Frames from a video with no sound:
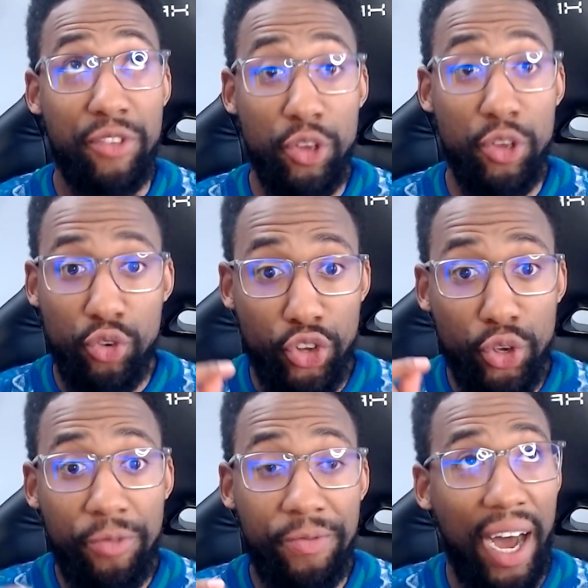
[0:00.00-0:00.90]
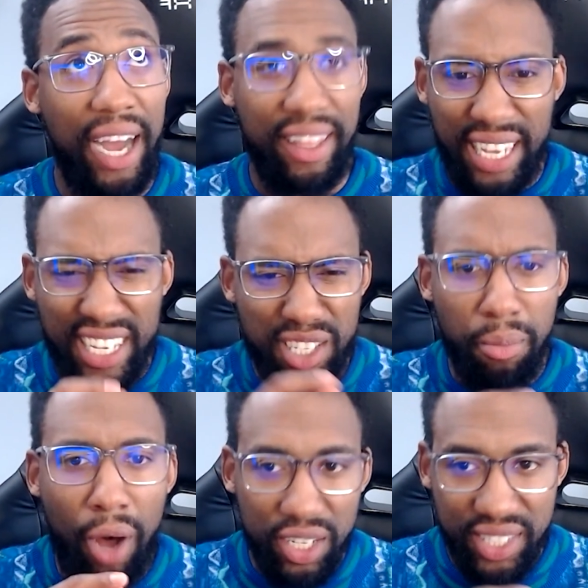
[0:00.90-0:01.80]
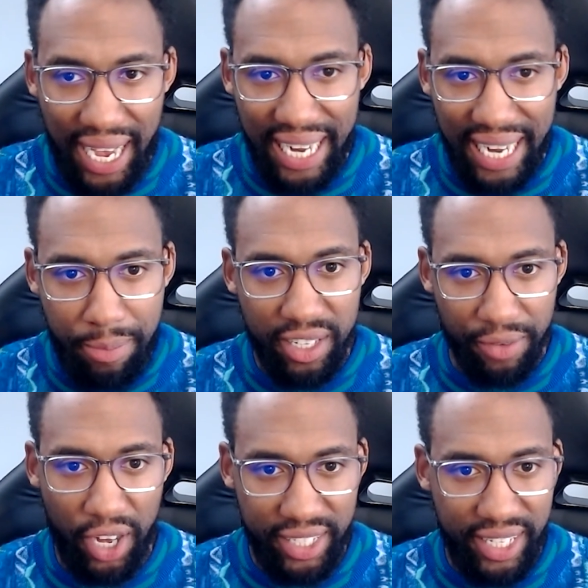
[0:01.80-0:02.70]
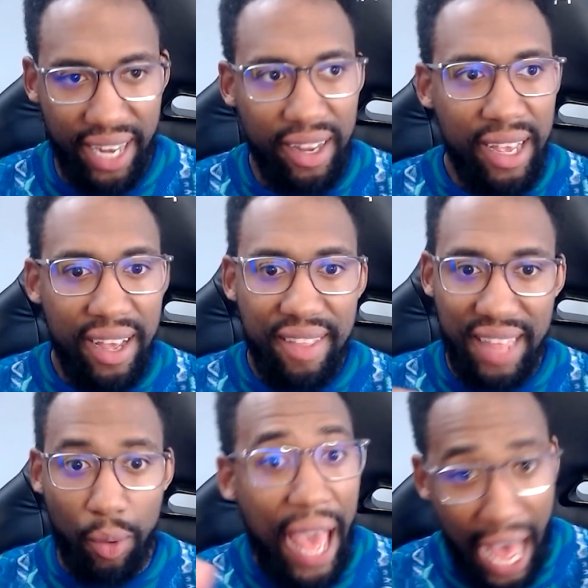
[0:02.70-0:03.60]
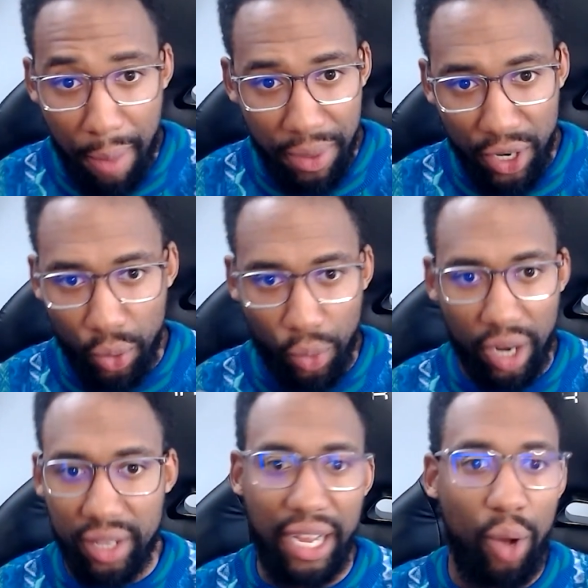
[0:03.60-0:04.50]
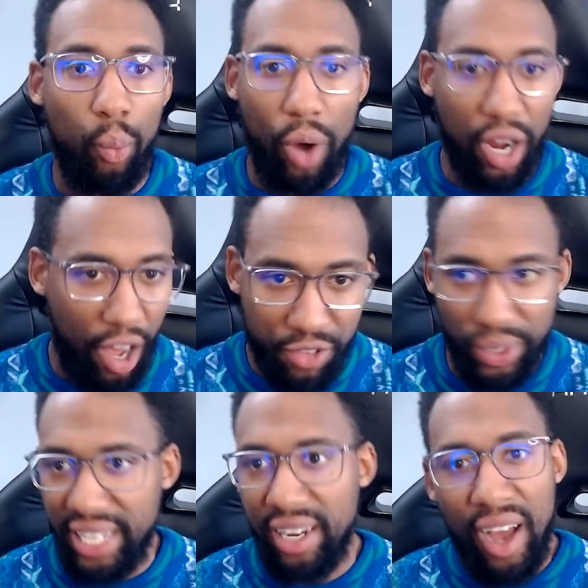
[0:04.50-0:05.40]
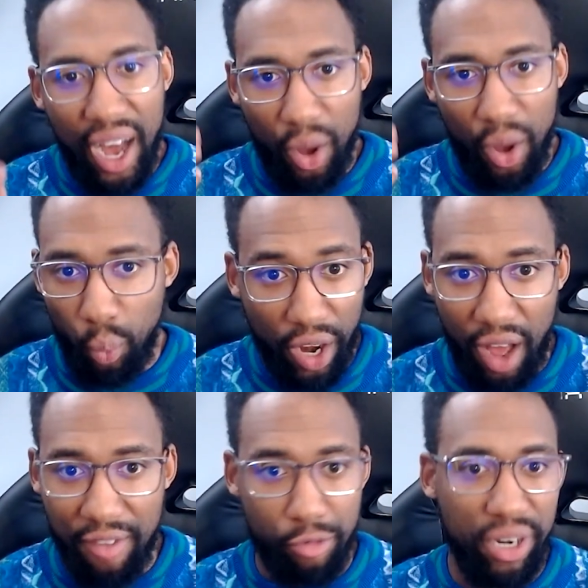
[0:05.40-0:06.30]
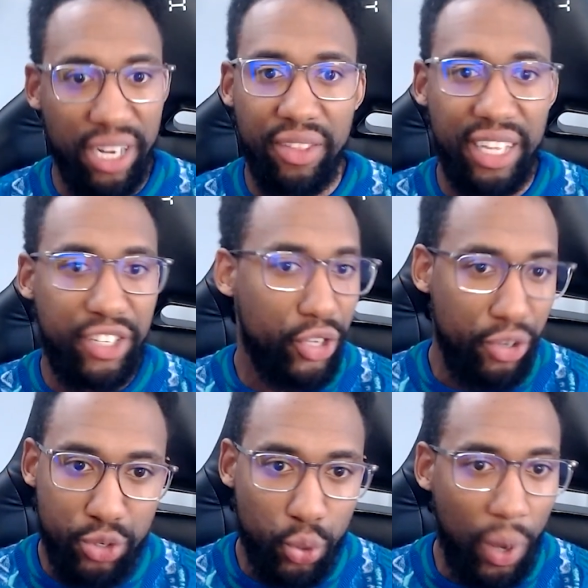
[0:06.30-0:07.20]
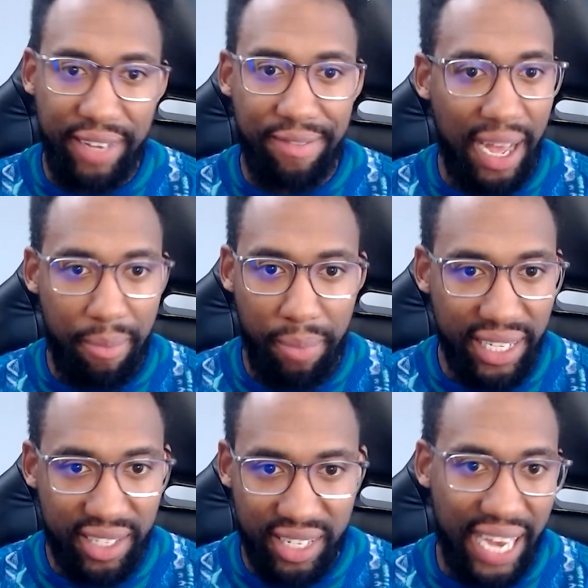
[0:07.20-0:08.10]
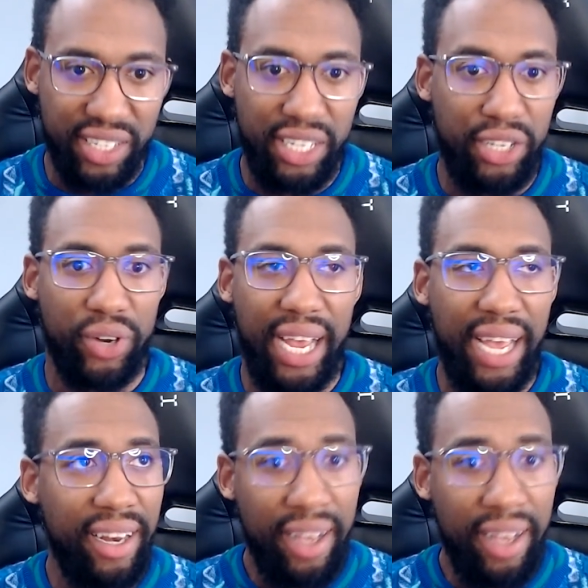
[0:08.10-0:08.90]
if you do find like a small, tiny piece of content that happened to work, like a one off tweet, a one off reel that took you 25 minutes to actually create,